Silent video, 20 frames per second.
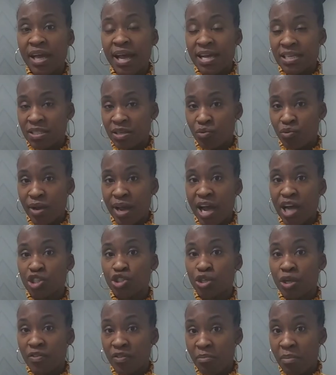has a
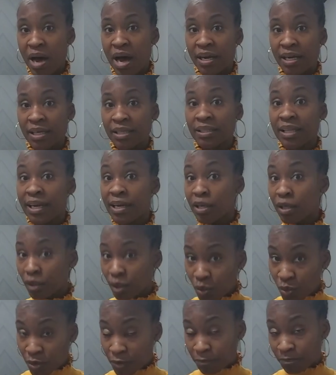reaction in the body like
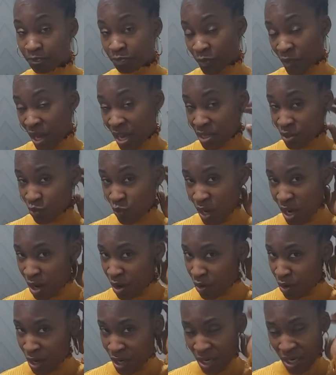gluten as well."